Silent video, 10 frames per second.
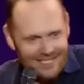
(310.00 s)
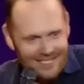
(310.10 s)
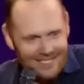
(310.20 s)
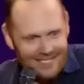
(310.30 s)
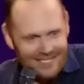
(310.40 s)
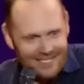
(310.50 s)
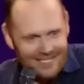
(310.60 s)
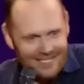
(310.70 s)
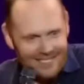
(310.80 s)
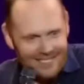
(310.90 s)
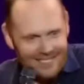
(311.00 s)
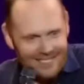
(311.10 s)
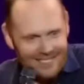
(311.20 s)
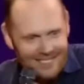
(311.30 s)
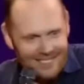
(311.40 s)

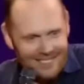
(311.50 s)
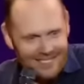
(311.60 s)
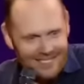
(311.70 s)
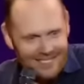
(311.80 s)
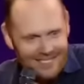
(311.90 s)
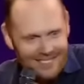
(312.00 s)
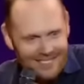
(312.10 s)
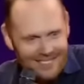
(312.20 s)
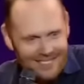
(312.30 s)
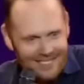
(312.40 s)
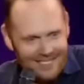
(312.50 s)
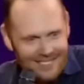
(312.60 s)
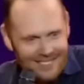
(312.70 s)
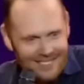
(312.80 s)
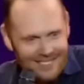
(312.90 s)

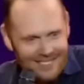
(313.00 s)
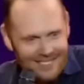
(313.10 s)
(silent)